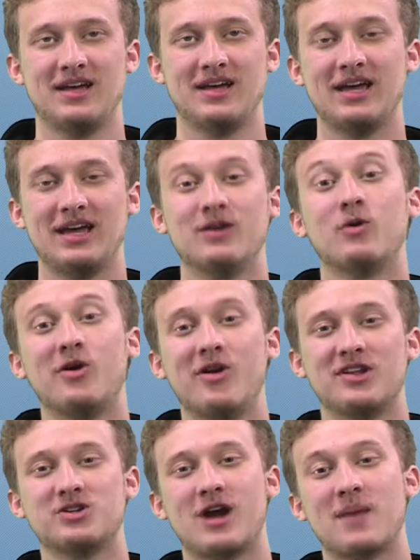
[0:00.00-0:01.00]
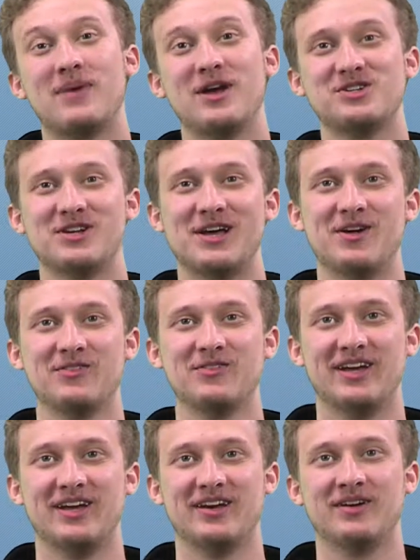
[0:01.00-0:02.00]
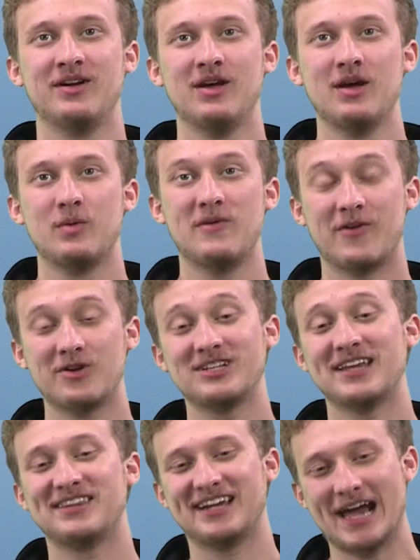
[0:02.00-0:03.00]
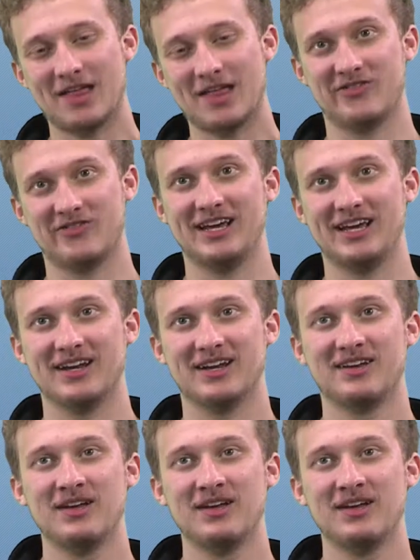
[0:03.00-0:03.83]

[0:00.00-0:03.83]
In order to track patient health data, we first have to gather the data.